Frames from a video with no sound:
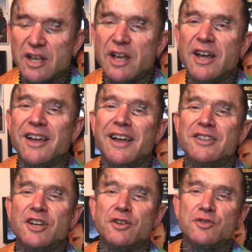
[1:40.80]
uh,
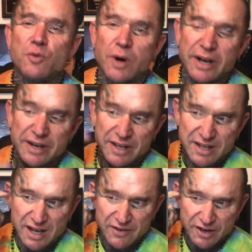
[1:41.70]
as I was waiting,
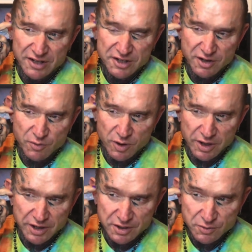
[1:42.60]
Dave, I can see why
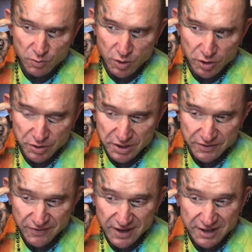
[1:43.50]
this world is
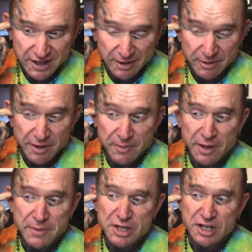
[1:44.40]
fucked up. Let,
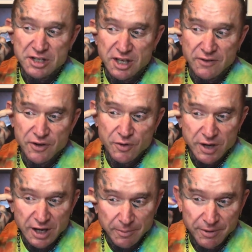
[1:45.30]
let me just give you a
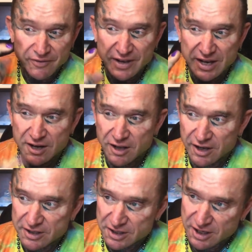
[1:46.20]
couple of
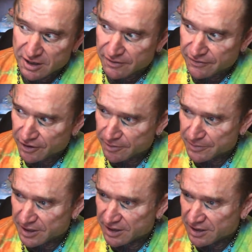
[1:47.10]
headlines here from
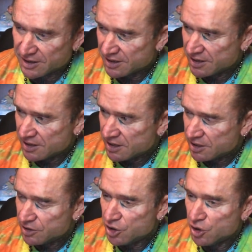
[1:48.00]
the
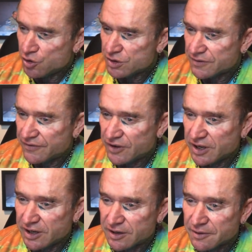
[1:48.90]
news
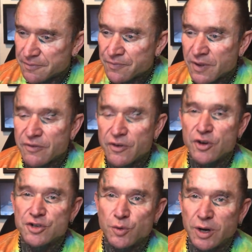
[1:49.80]
feed.
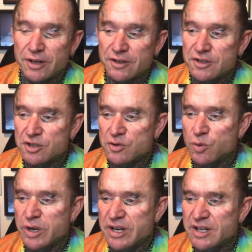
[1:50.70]
First one,
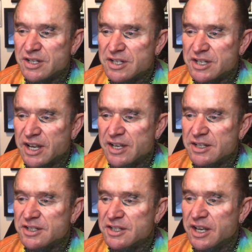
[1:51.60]
Sweden says
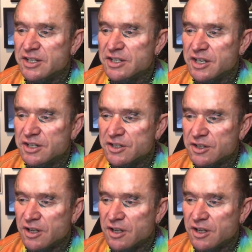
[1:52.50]
sex is